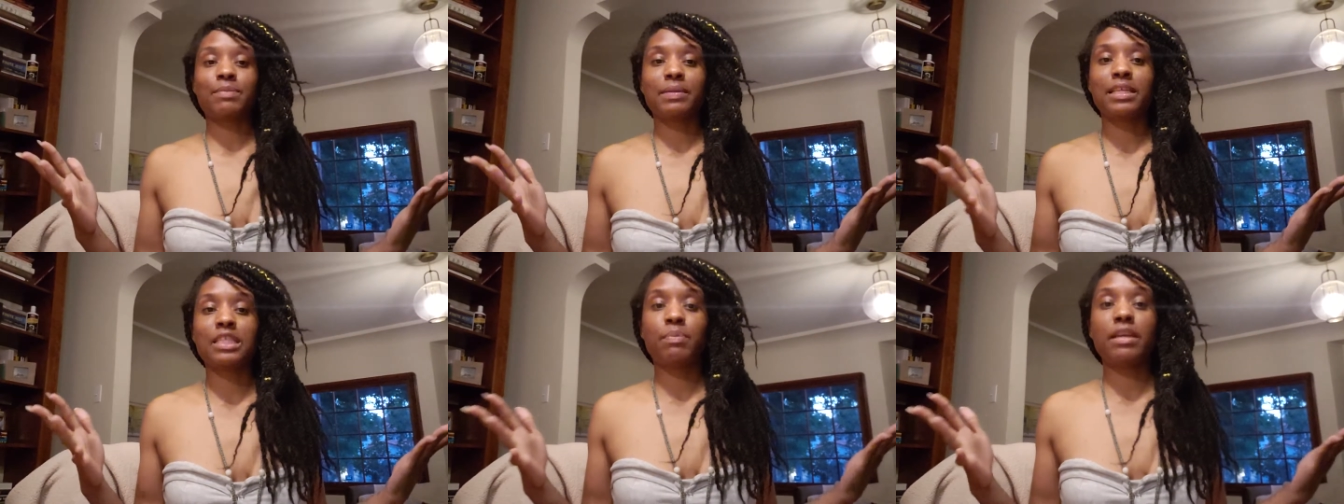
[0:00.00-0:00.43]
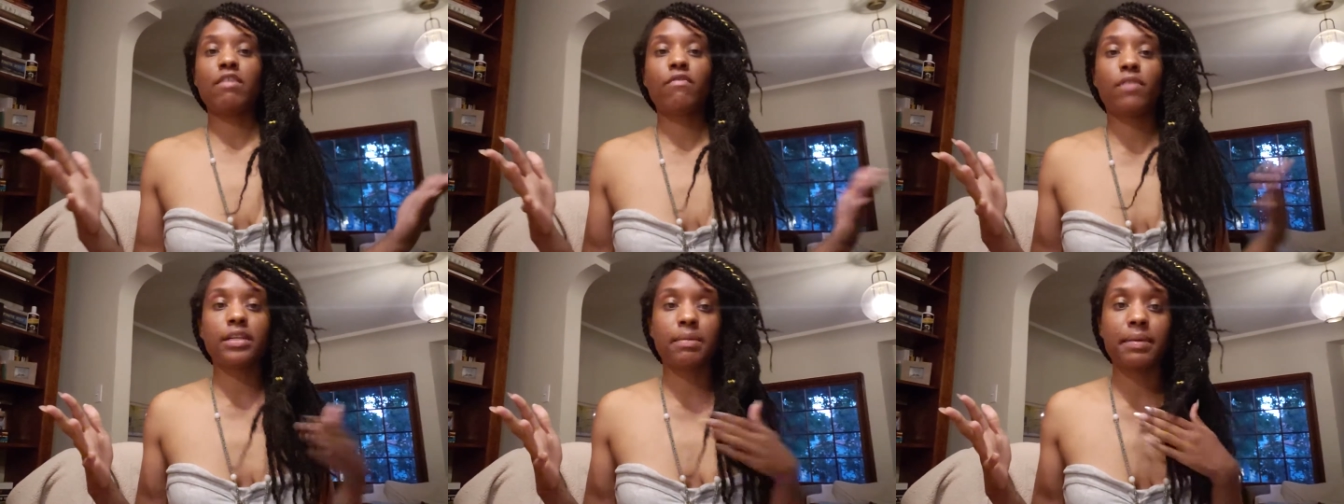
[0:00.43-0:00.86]
Because being
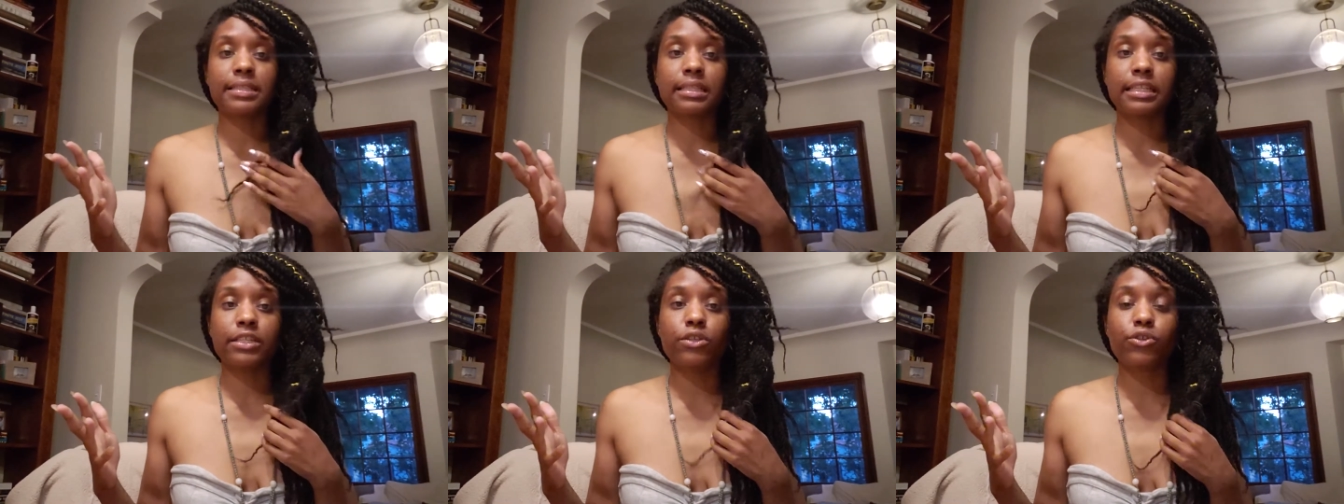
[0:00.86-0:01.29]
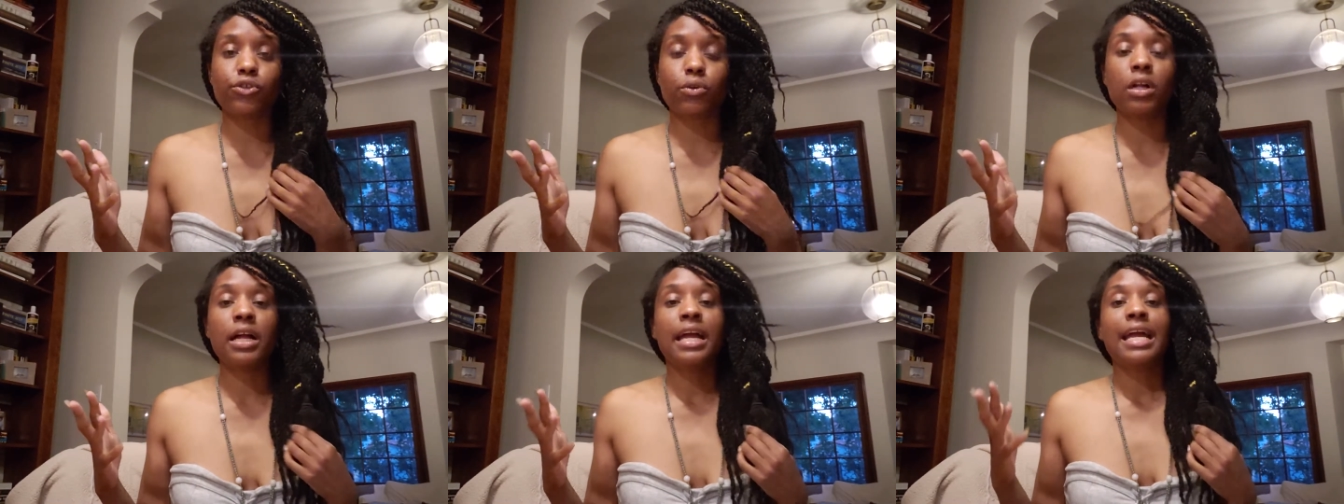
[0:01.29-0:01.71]
fundamentally
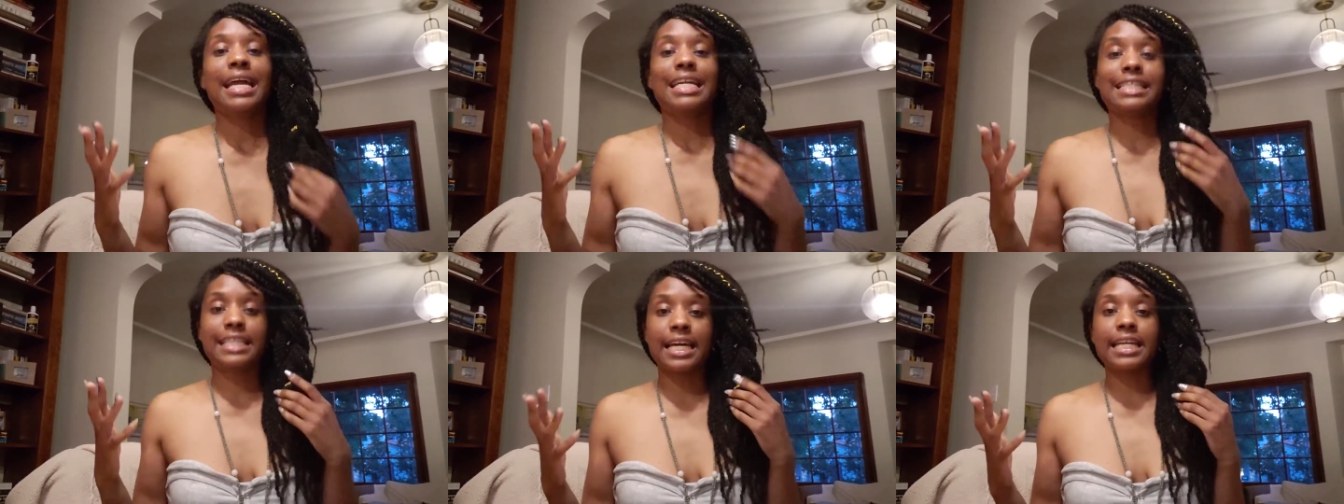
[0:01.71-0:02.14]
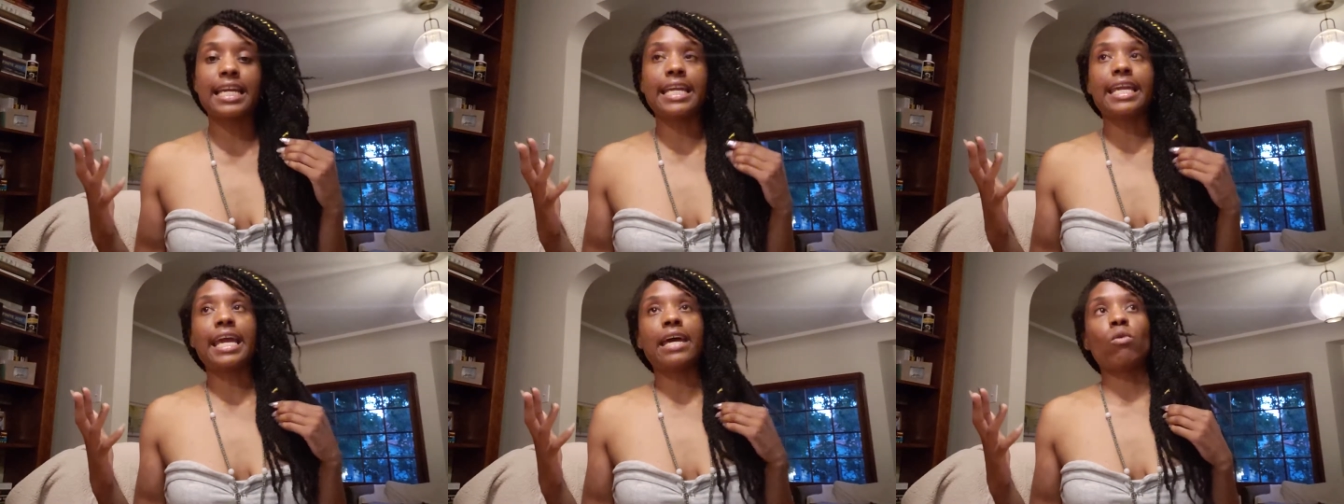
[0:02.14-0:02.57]
neutral, it's going to
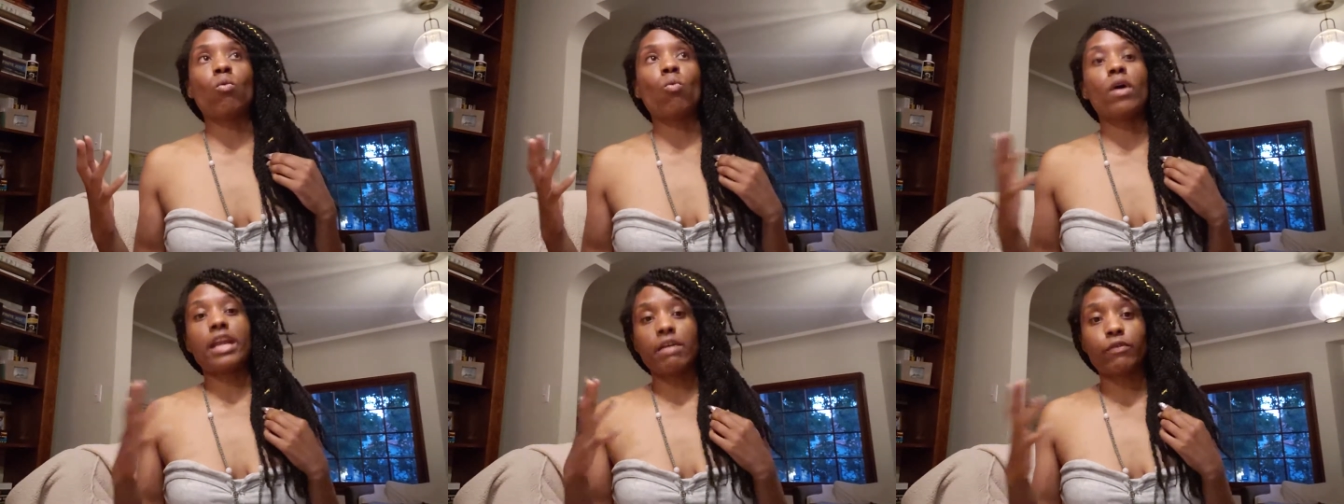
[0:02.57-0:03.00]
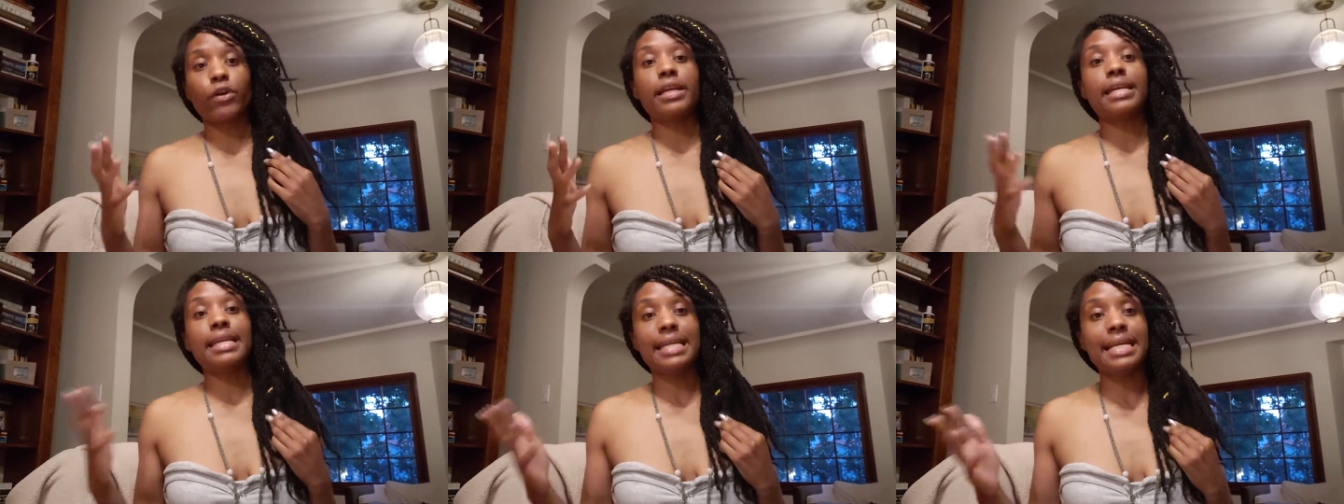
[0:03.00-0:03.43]
get whatever
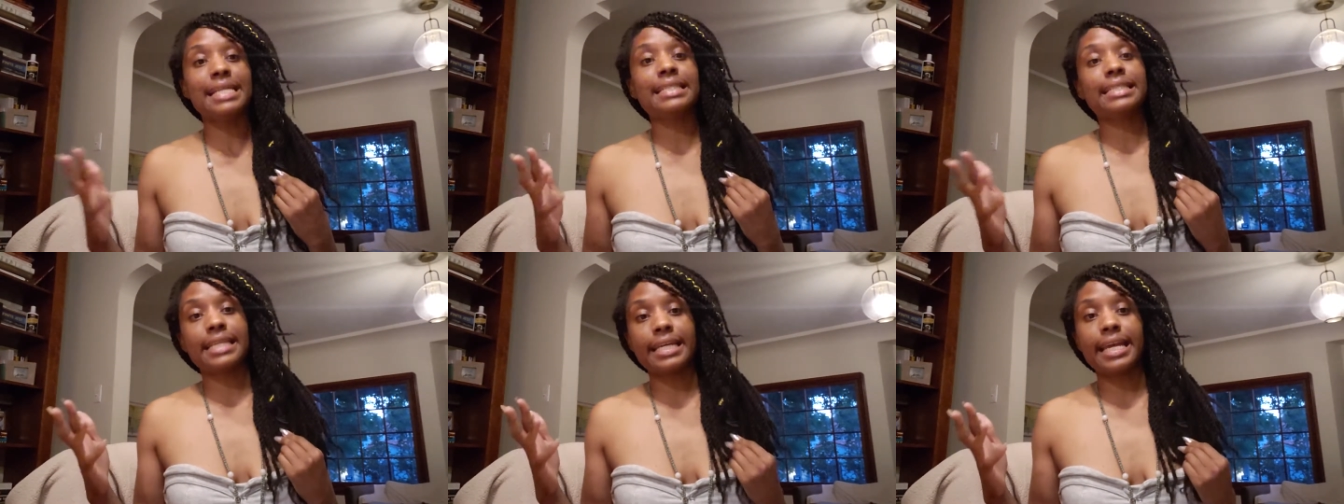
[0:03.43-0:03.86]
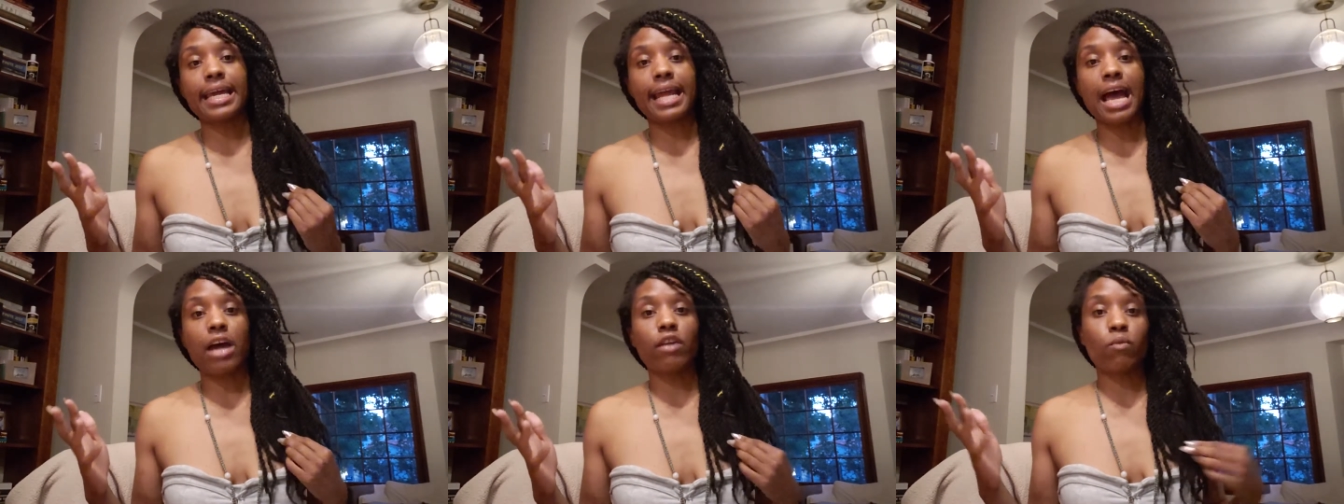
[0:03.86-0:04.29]
it needs to get
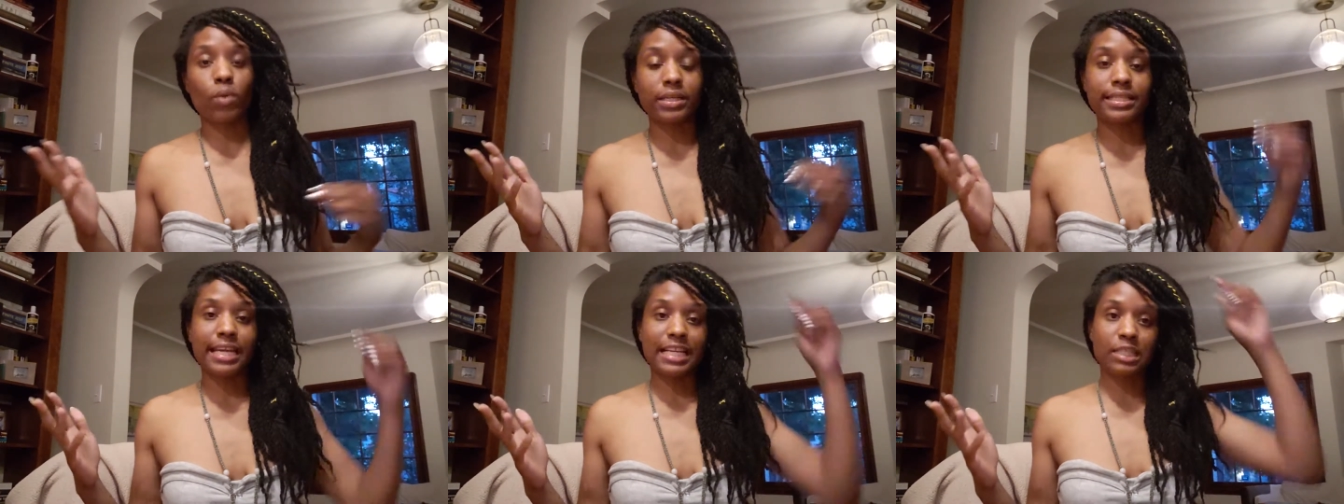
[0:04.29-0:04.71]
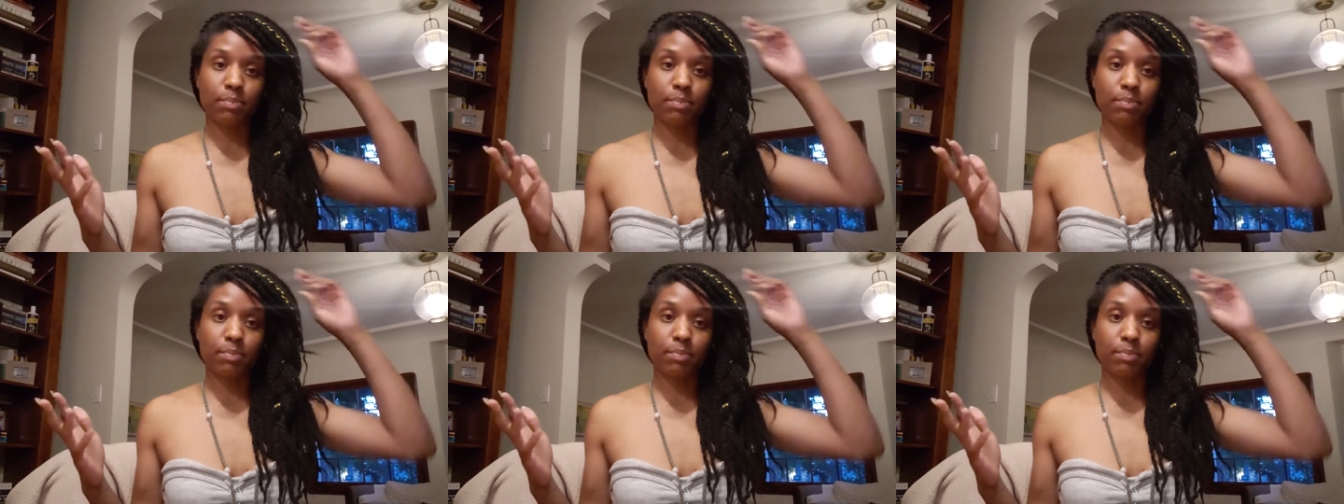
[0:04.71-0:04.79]
out of what takes